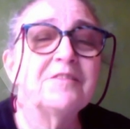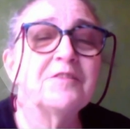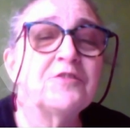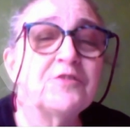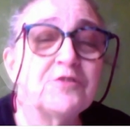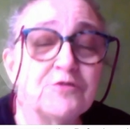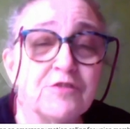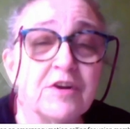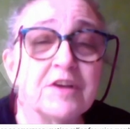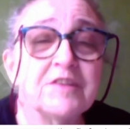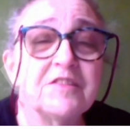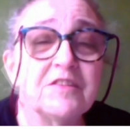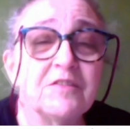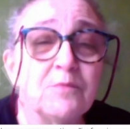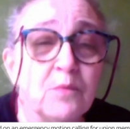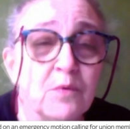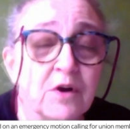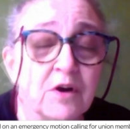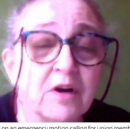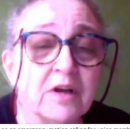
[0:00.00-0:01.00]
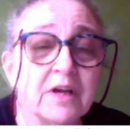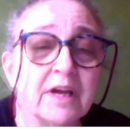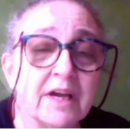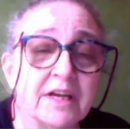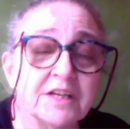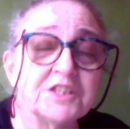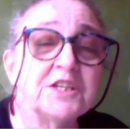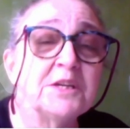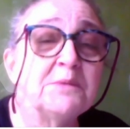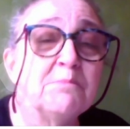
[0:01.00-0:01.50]
the stress of work
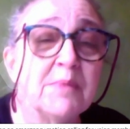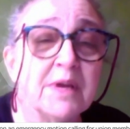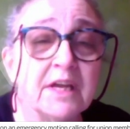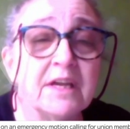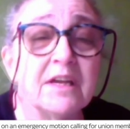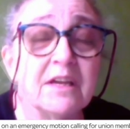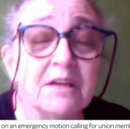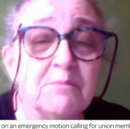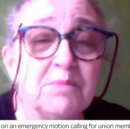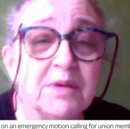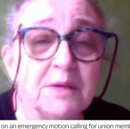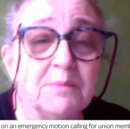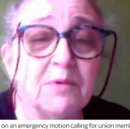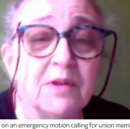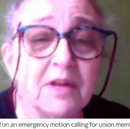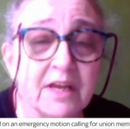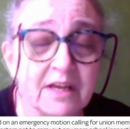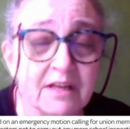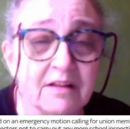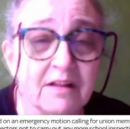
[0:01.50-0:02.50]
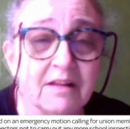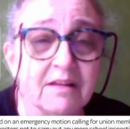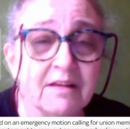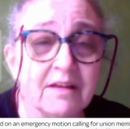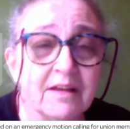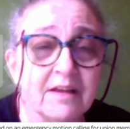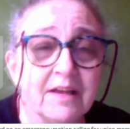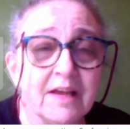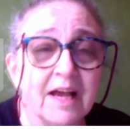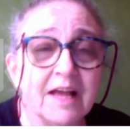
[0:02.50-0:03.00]
actually making people ill.
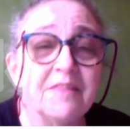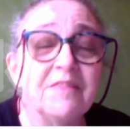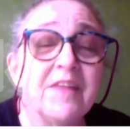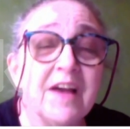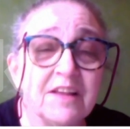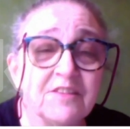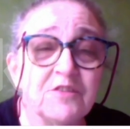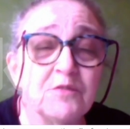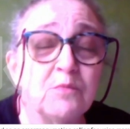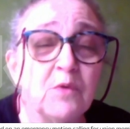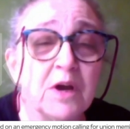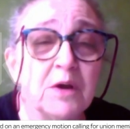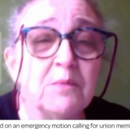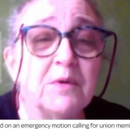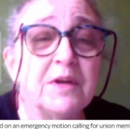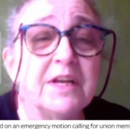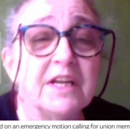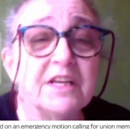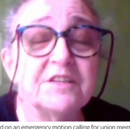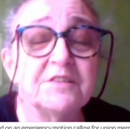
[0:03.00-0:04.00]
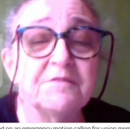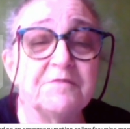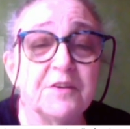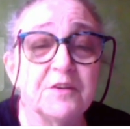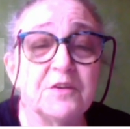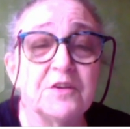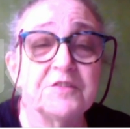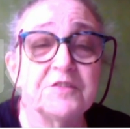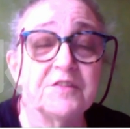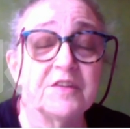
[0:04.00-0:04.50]
And that's where we need to
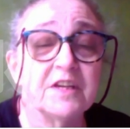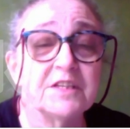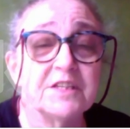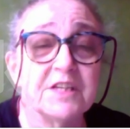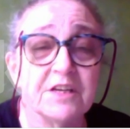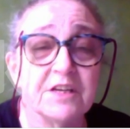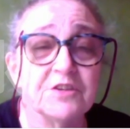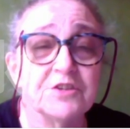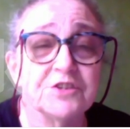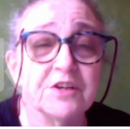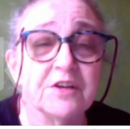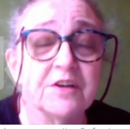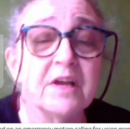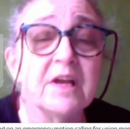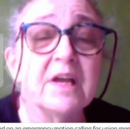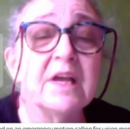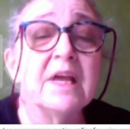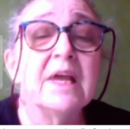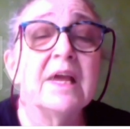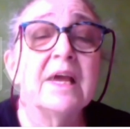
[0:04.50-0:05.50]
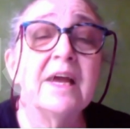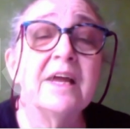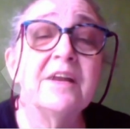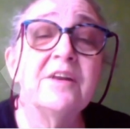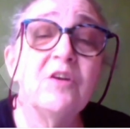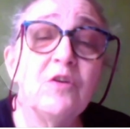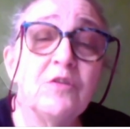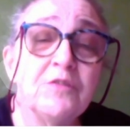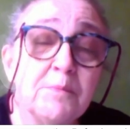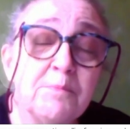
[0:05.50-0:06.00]
focus the attention.
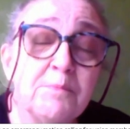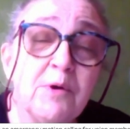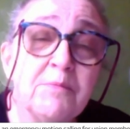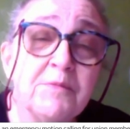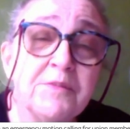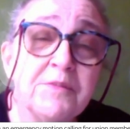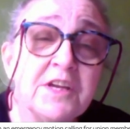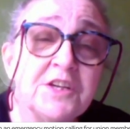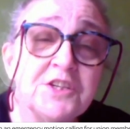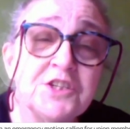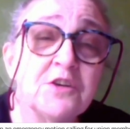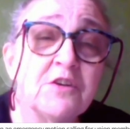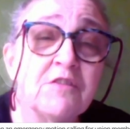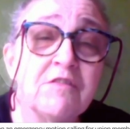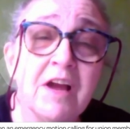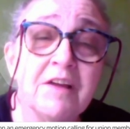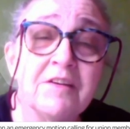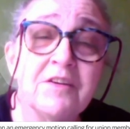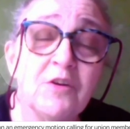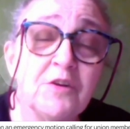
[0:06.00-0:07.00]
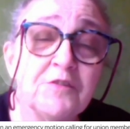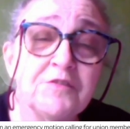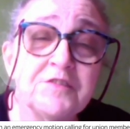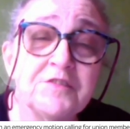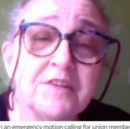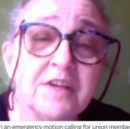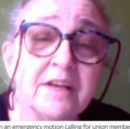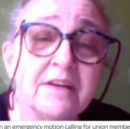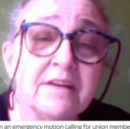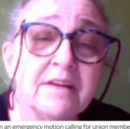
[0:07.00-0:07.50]
And the issue around
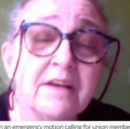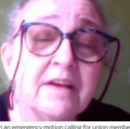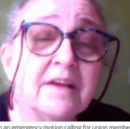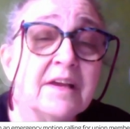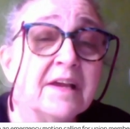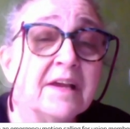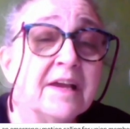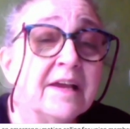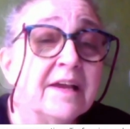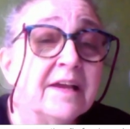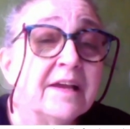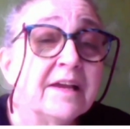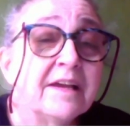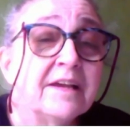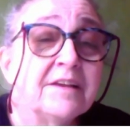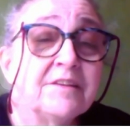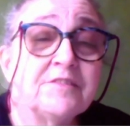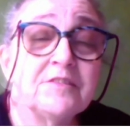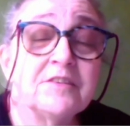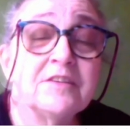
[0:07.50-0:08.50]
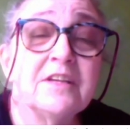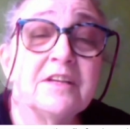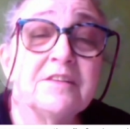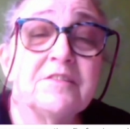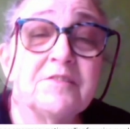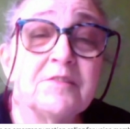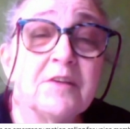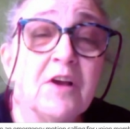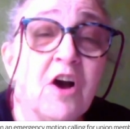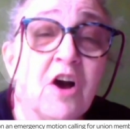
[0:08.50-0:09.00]
Ofsted is that
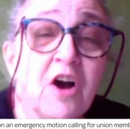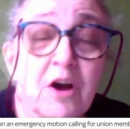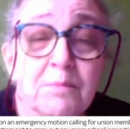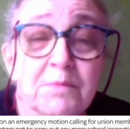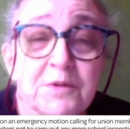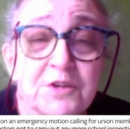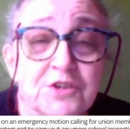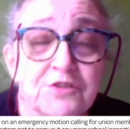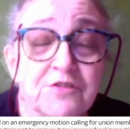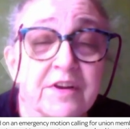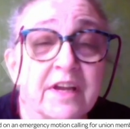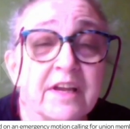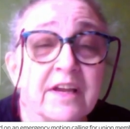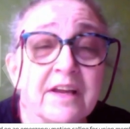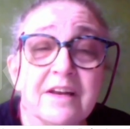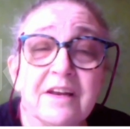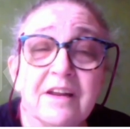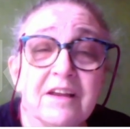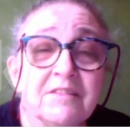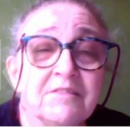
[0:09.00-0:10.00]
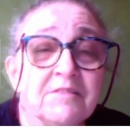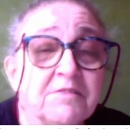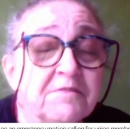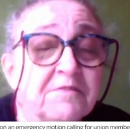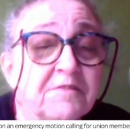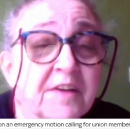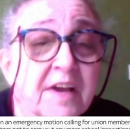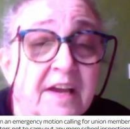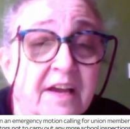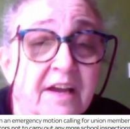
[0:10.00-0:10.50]
it's arbitrary and
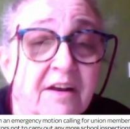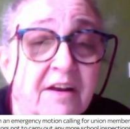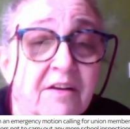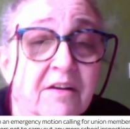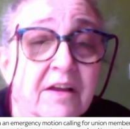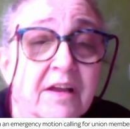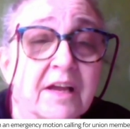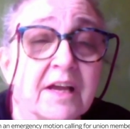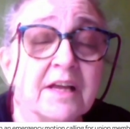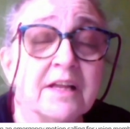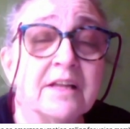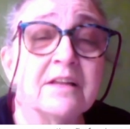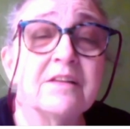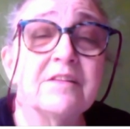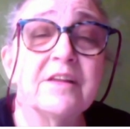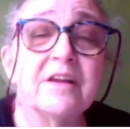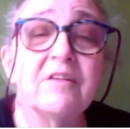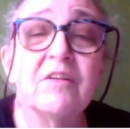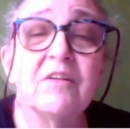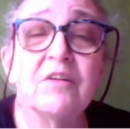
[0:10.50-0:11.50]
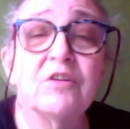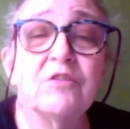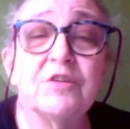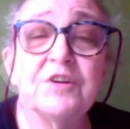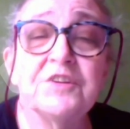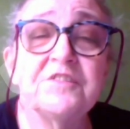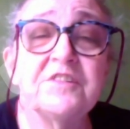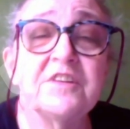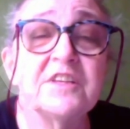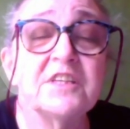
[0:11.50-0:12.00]
unfair. And there are
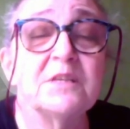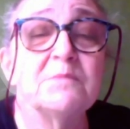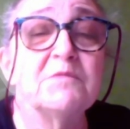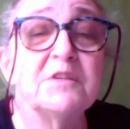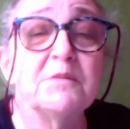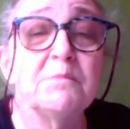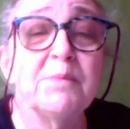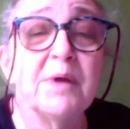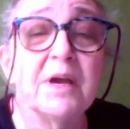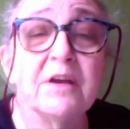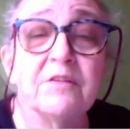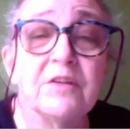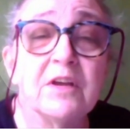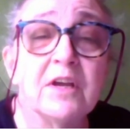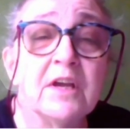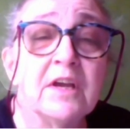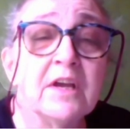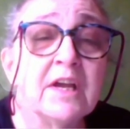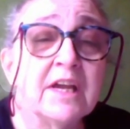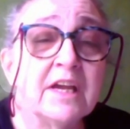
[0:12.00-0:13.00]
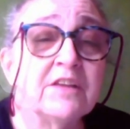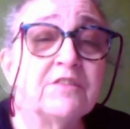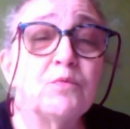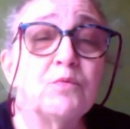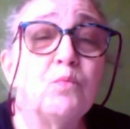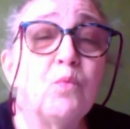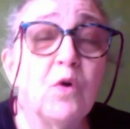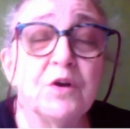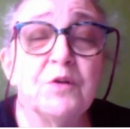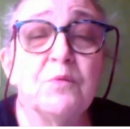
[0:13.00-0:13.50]
criticisms about its
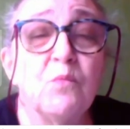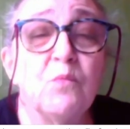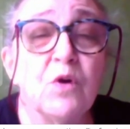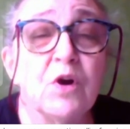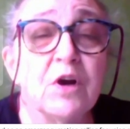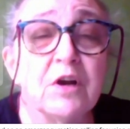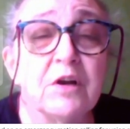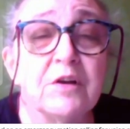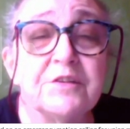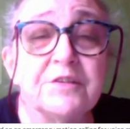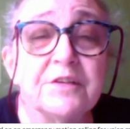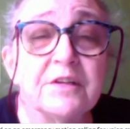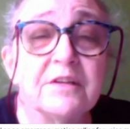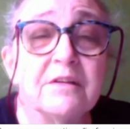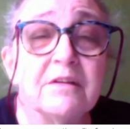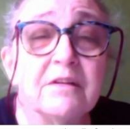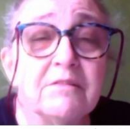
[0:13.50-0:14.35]
one-word